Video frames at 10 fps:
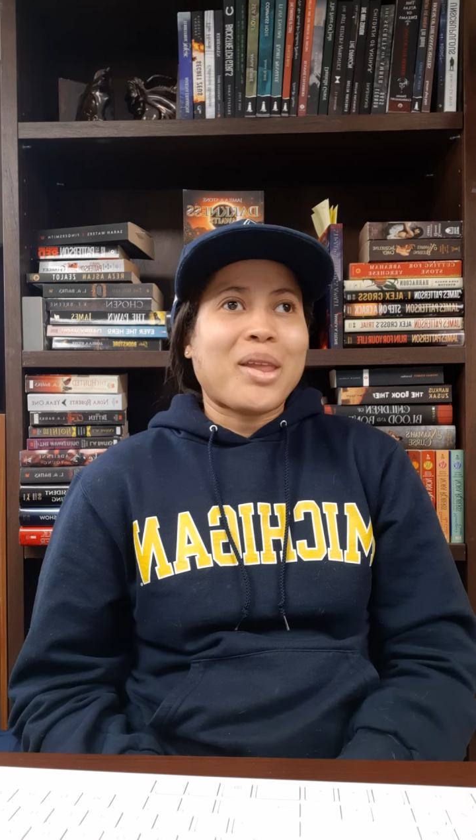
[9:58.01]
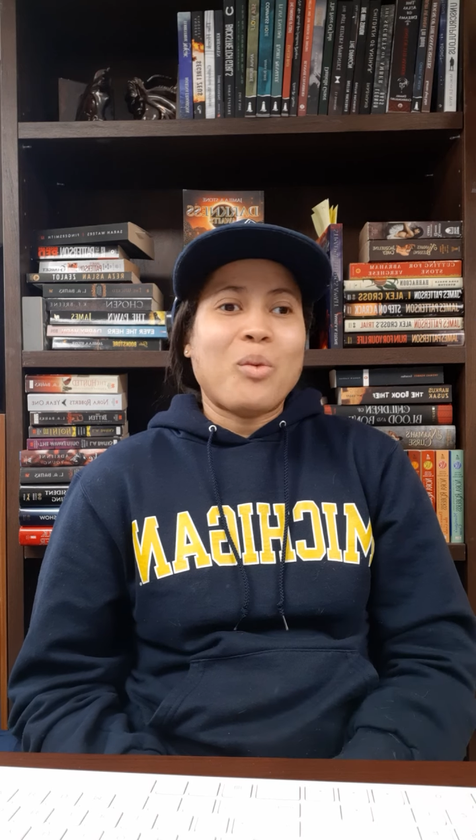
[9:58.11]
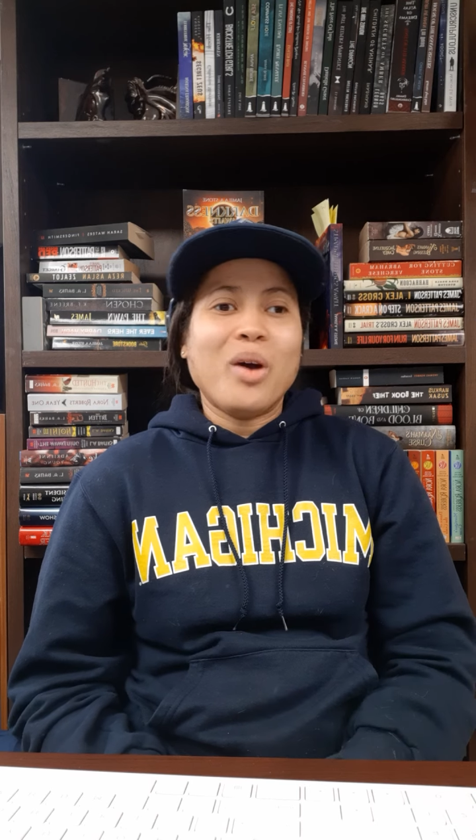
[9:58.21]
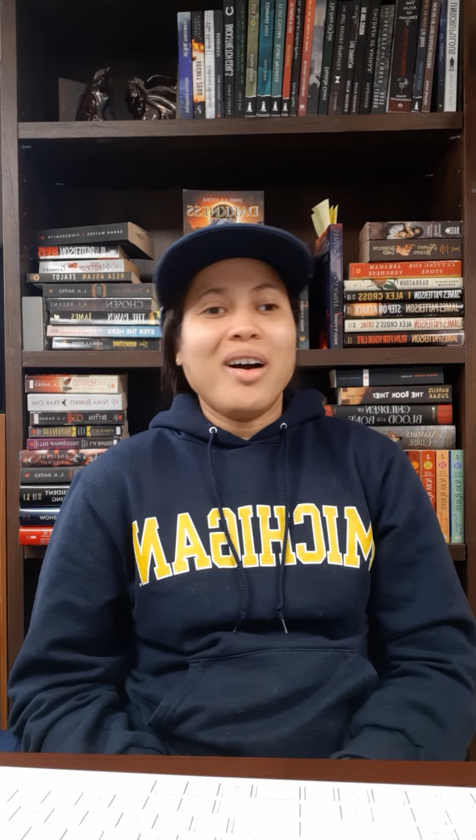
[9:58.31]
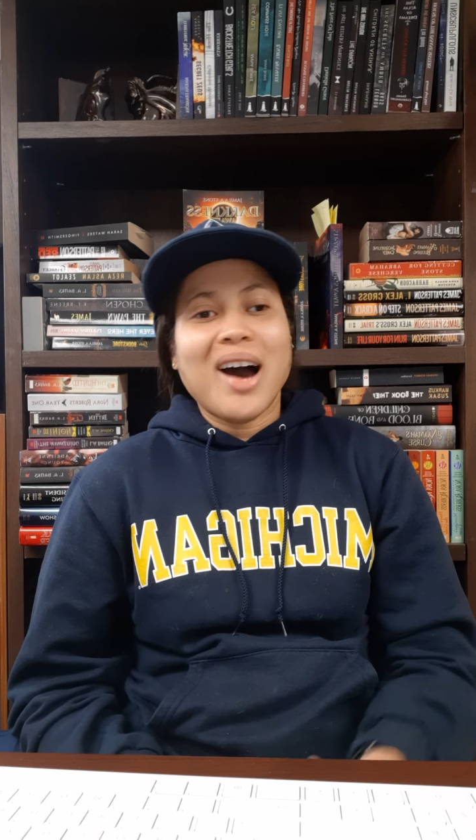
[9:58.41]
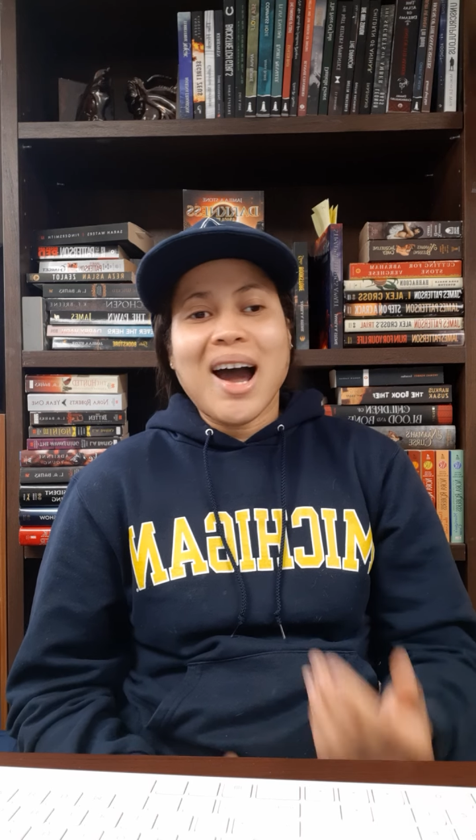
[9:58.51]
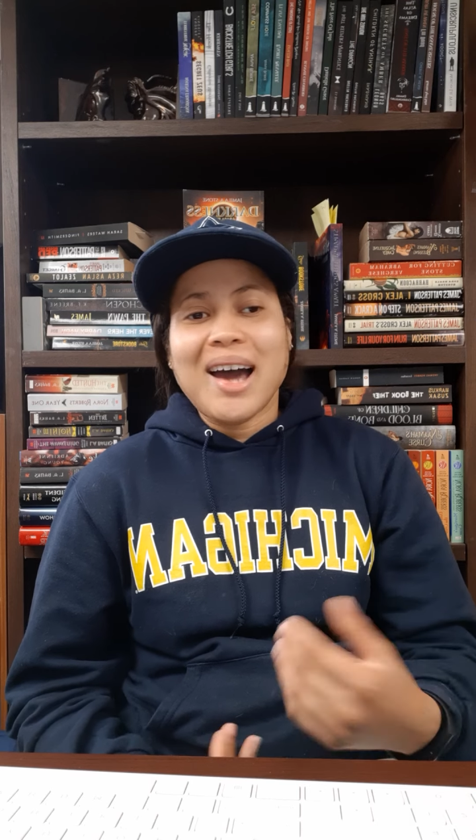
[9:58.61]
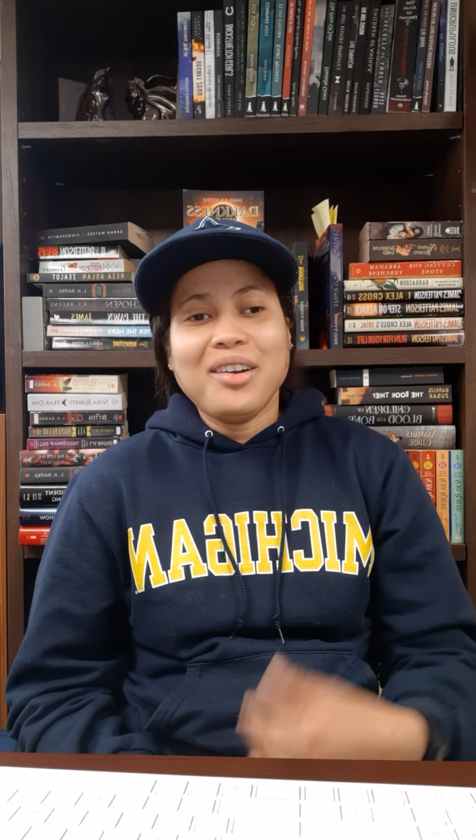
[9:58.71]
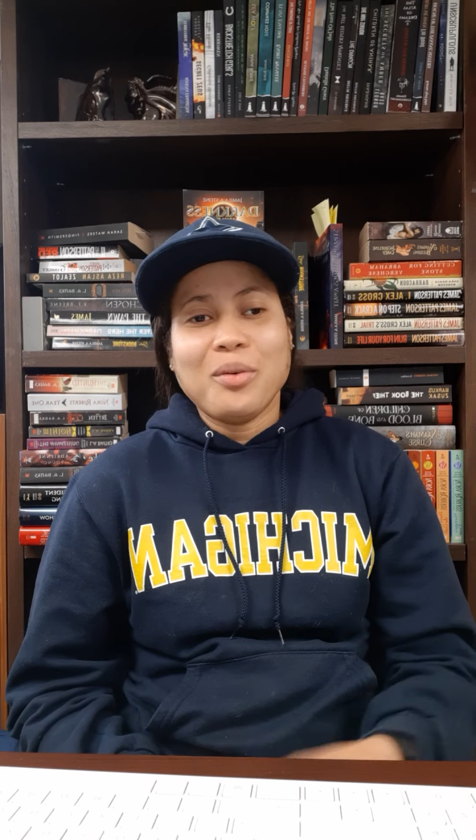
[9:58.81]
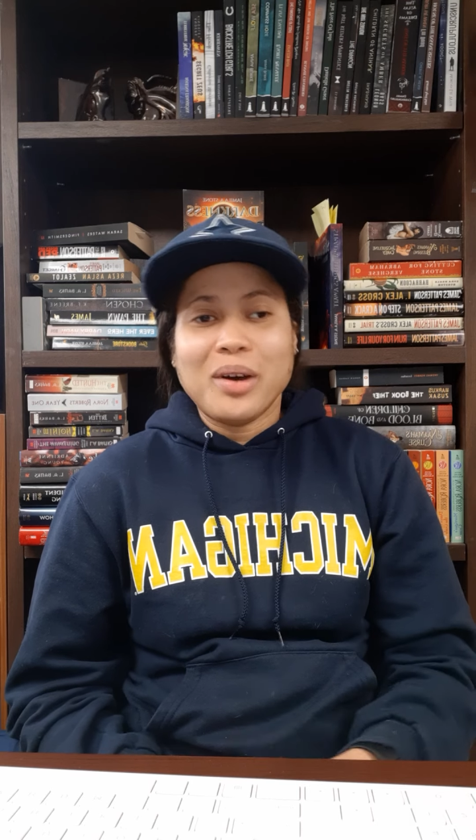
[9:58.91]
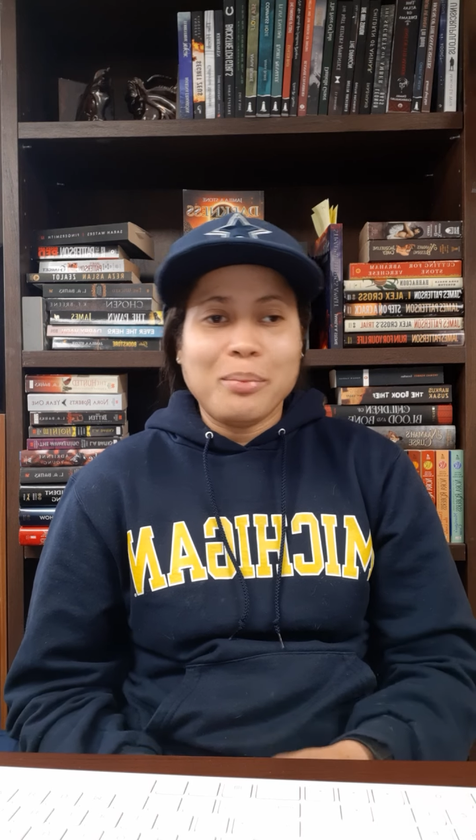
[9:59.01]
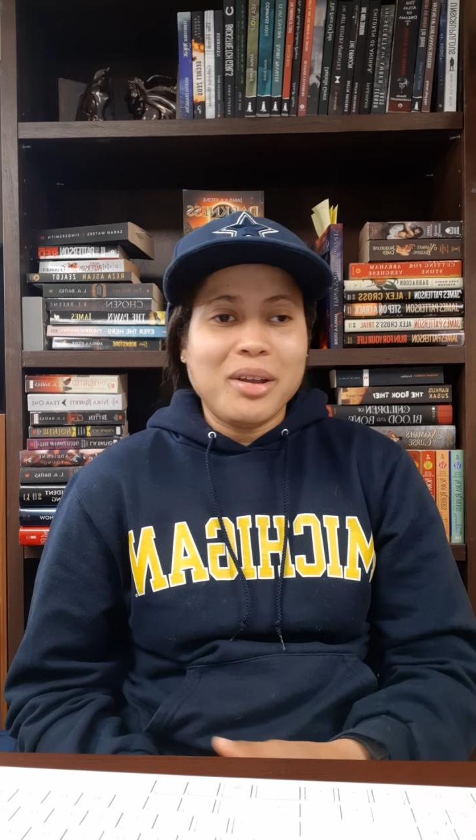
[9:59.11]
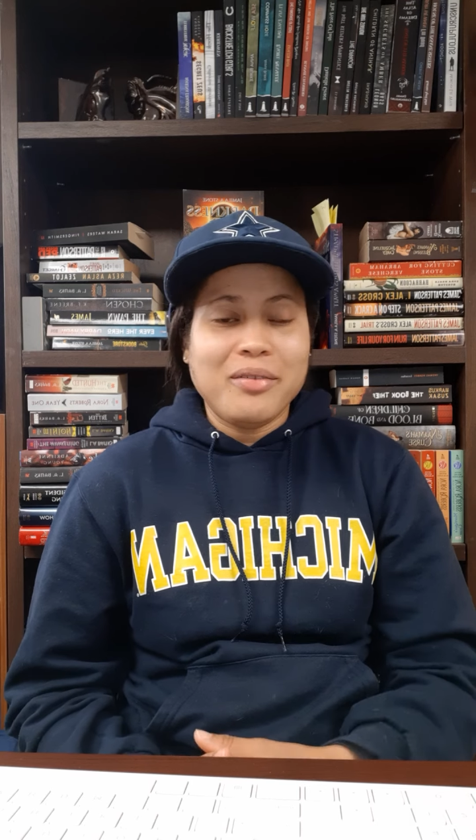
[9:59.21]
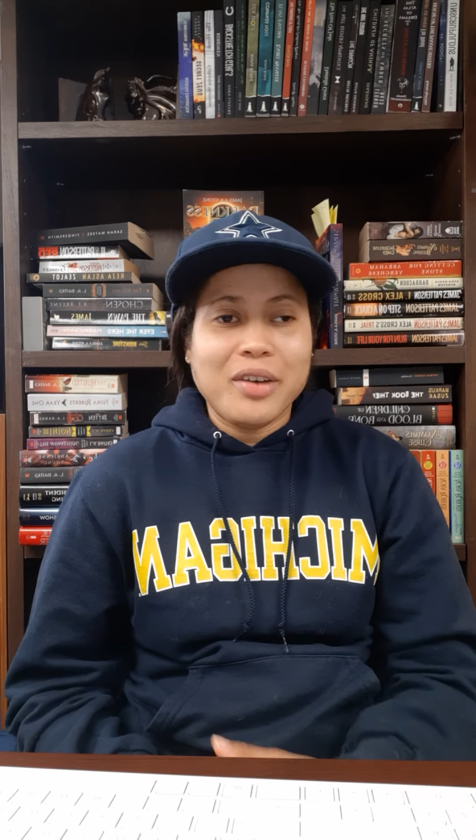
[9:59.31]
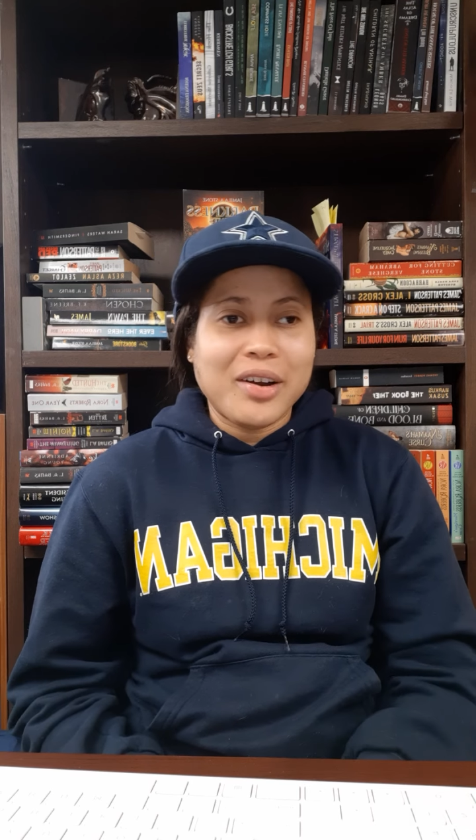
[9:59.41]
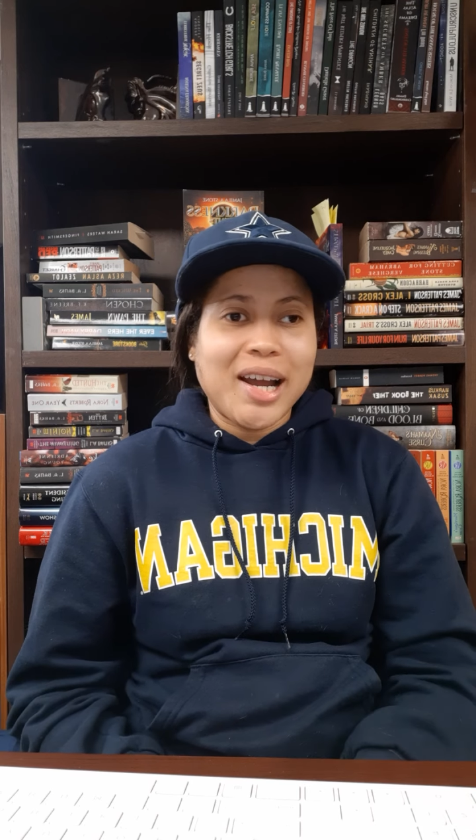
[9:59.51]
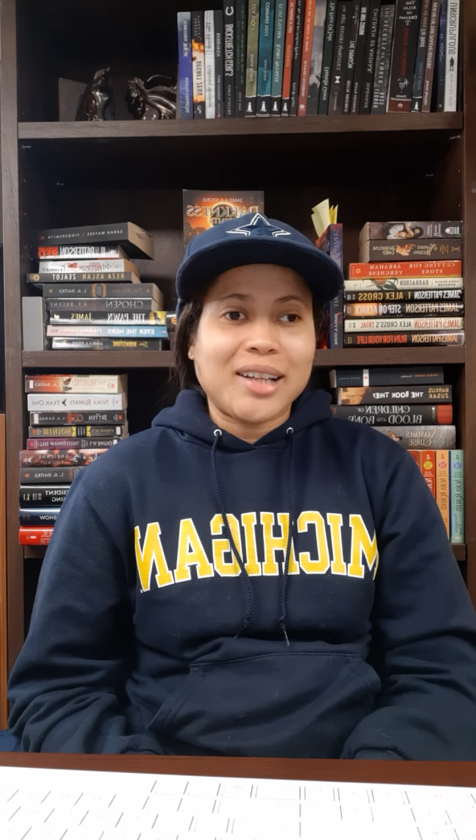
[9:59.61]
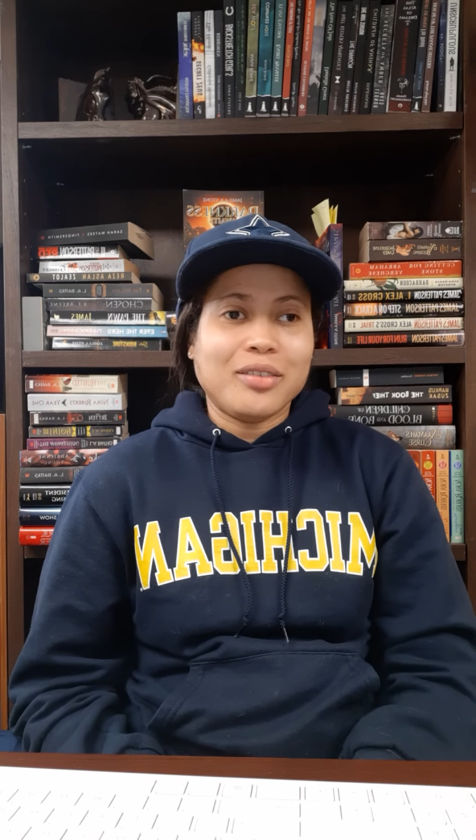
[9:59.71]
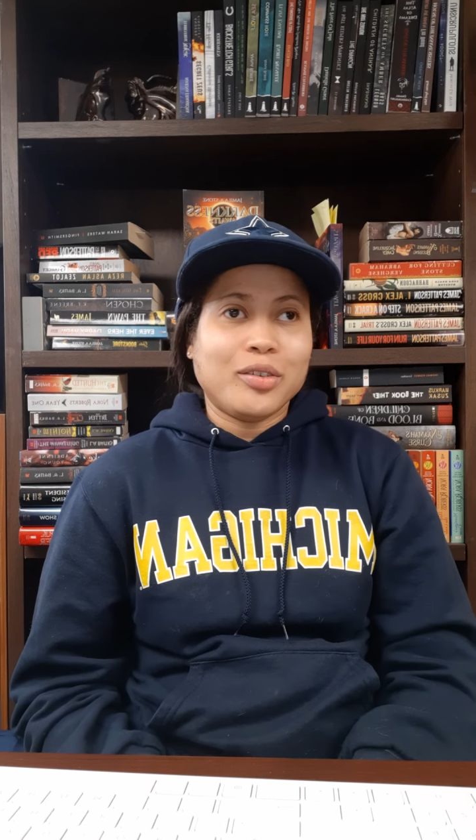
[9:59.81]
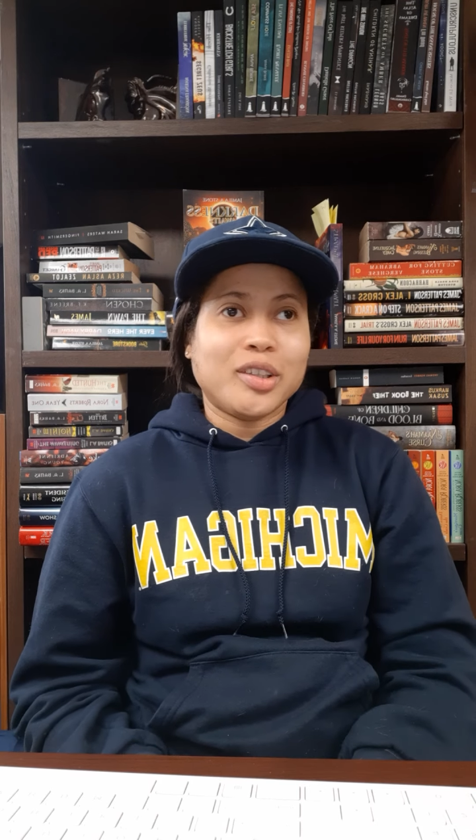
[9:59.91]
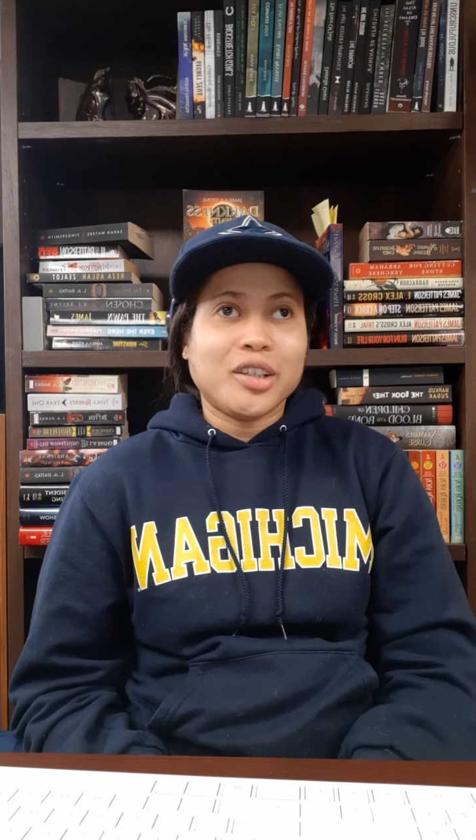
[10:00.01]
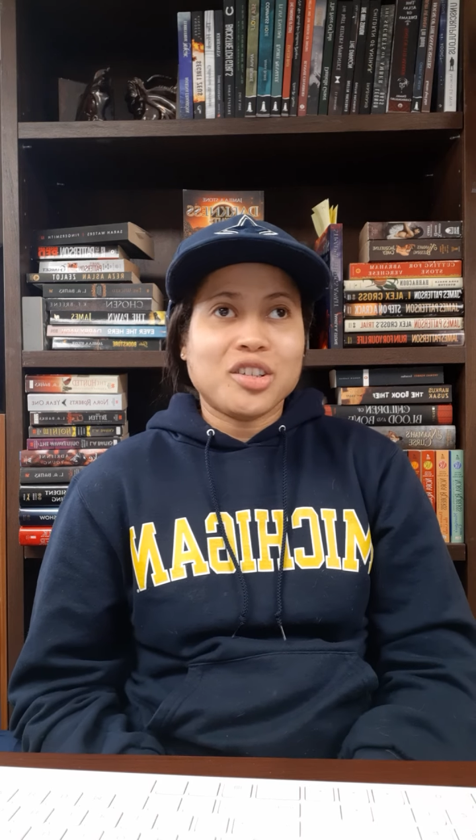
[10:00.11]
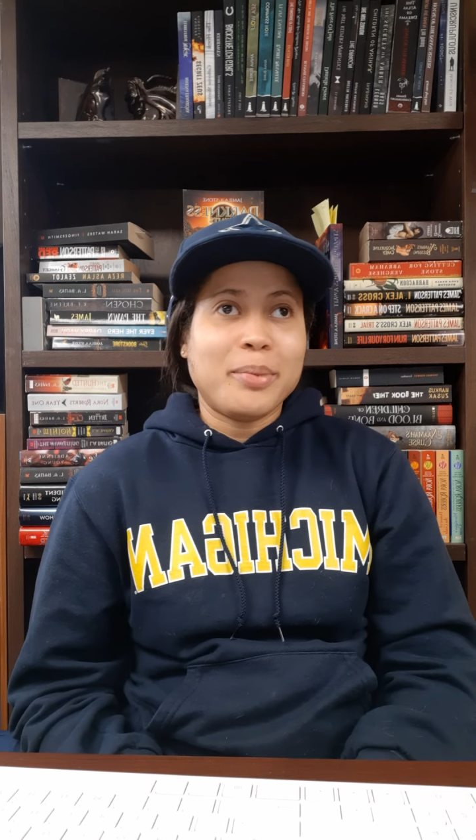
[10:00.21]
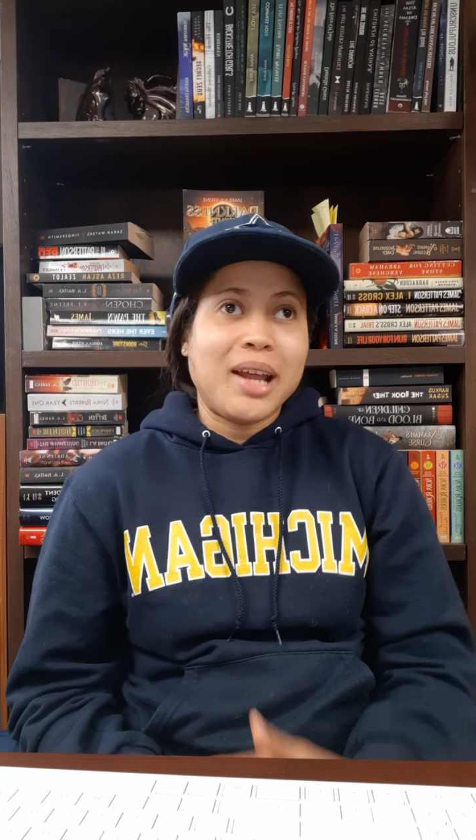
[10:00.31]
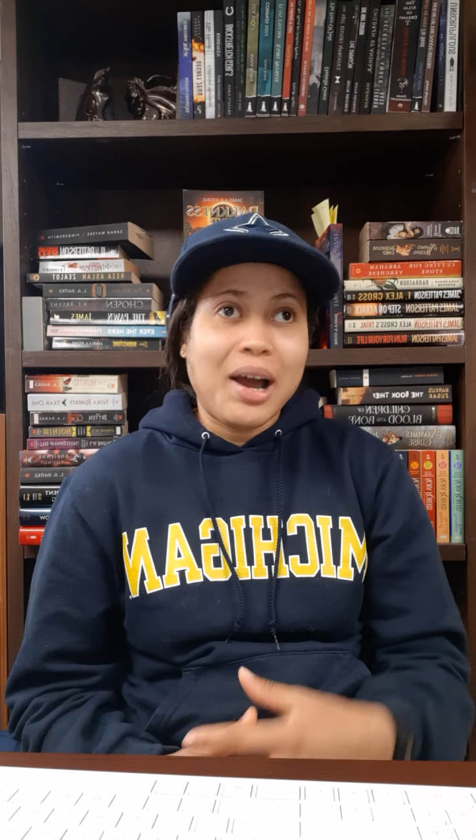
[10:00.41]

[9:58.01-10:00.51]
well, I don't want to be very active on social media.